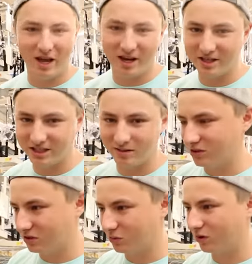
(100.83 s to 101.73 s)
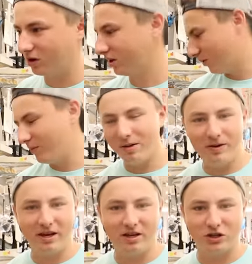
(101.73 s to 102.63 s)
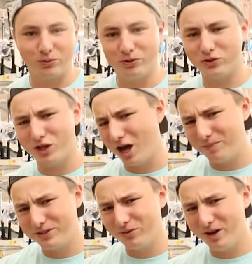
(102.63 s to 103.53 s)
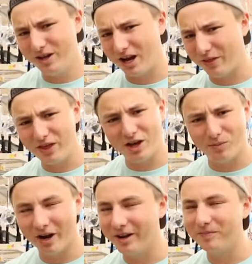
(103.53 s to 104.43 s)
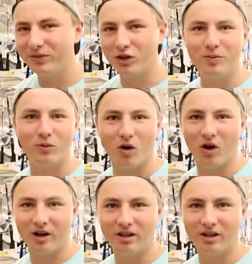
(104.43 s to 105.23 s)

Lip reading: it and it seems to work. But maybe you're supposed to do the opposite way. I think I'm right. Could be wrong.